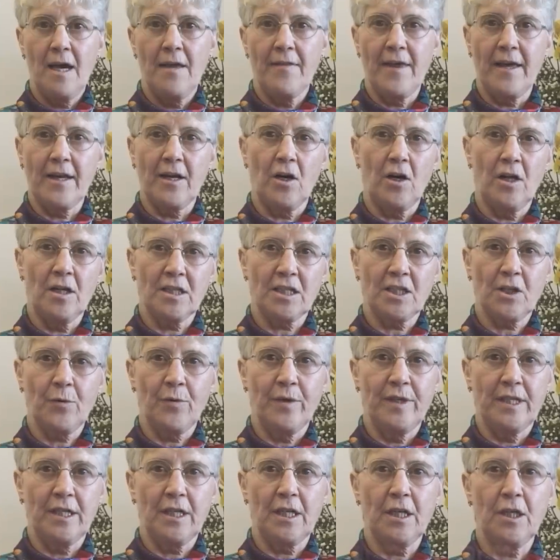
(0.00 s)
and that also
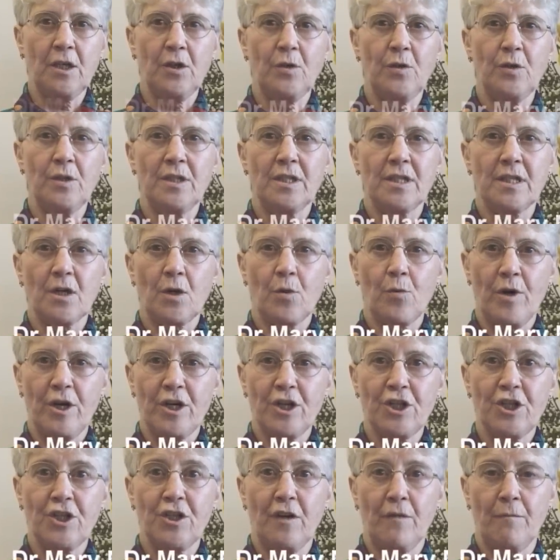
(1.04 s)
includes the
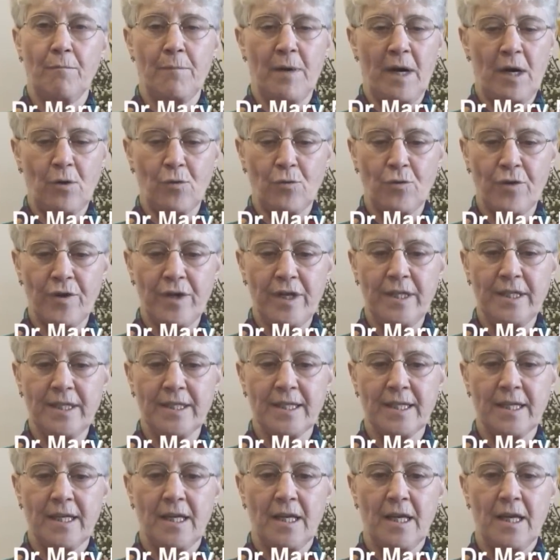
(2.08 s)
question of
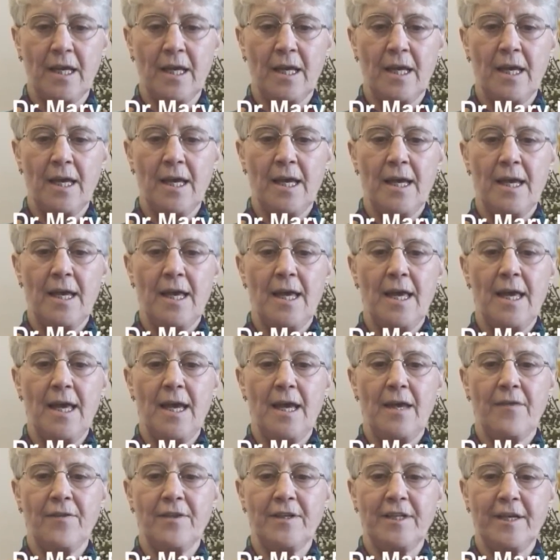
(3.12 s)
boundaries
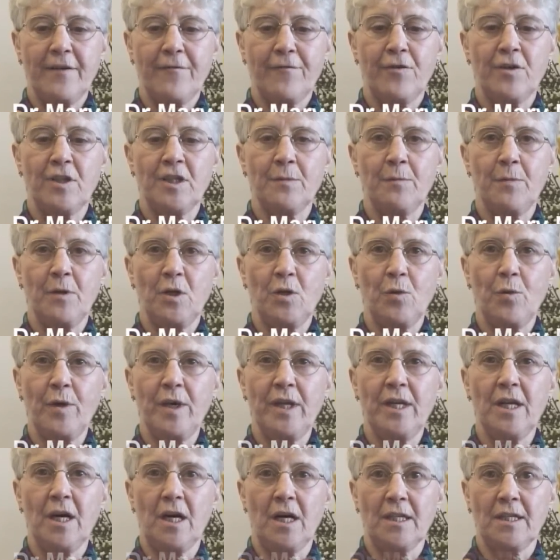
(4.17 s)
and the difference
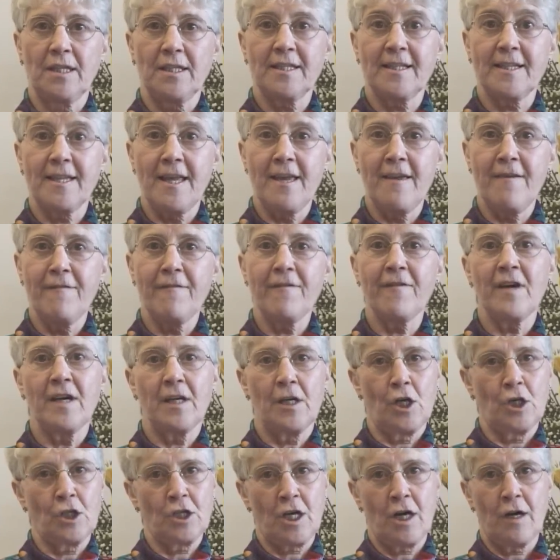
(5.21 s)
between unsafe and
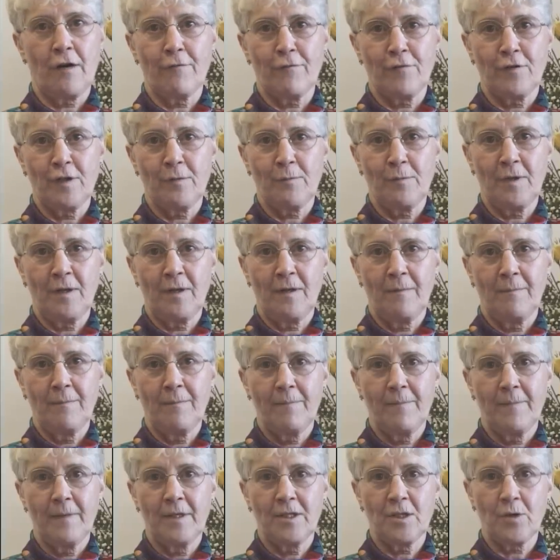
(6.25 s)
uncomfortable.
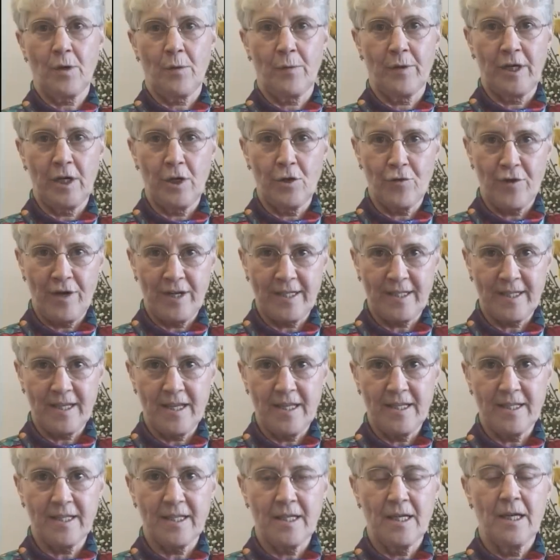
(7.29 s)
So I want to address
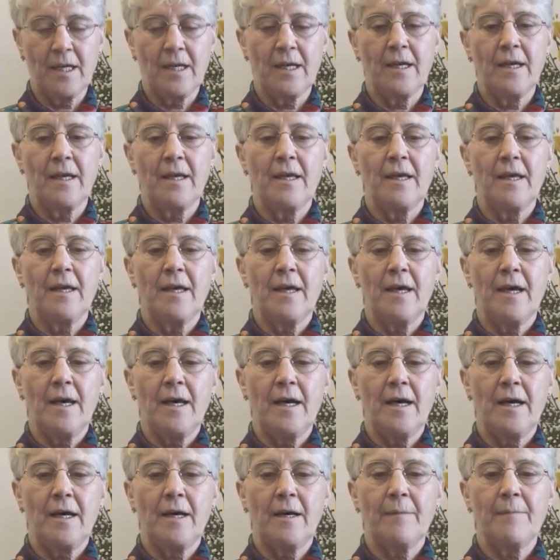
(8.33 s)
these.
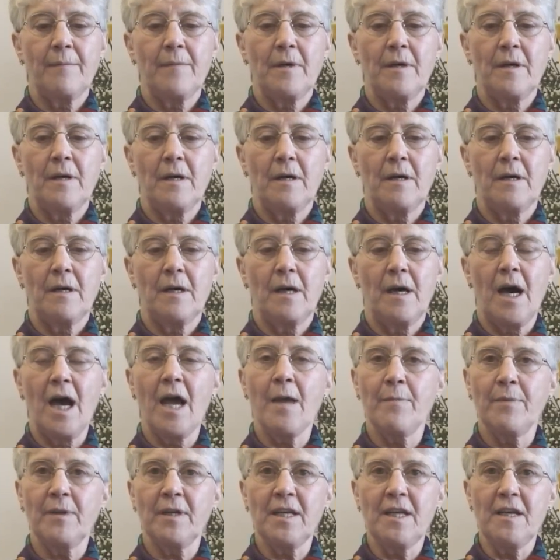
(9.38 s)
I
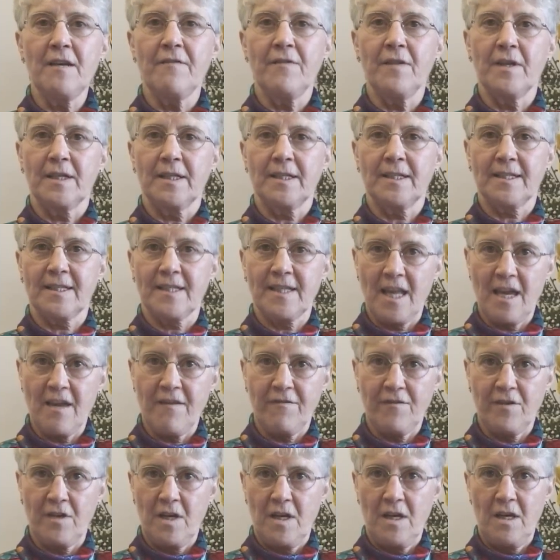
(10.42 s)
believe that
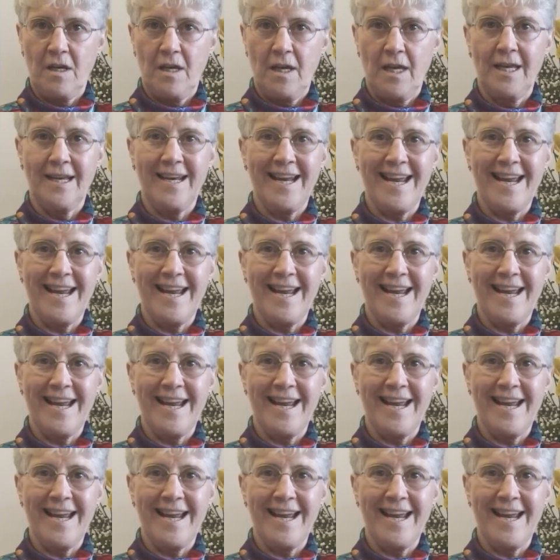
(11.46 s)
safety in